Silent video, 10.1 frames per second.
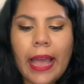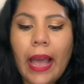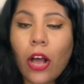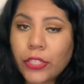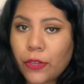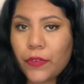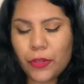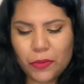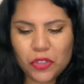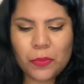Also for the
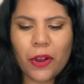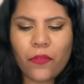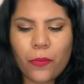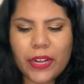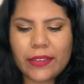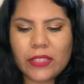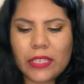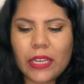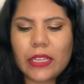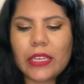most part, from what I've
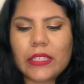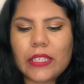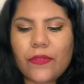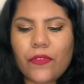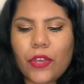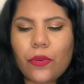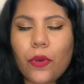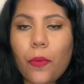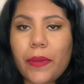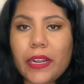seen, is if you
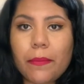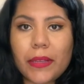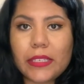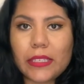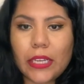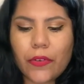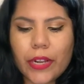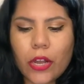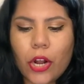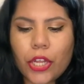open up a Disney
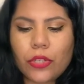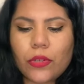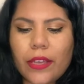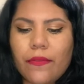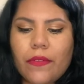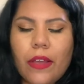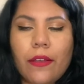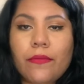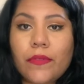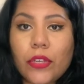credit card, you do get
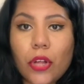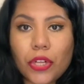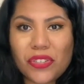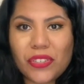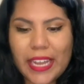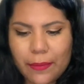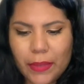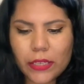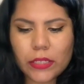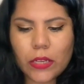a $50
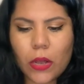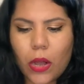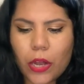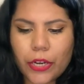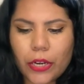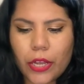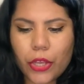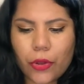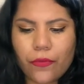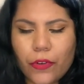statement on
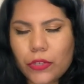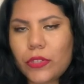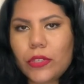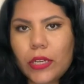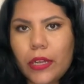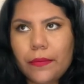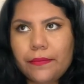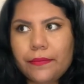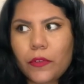your first um,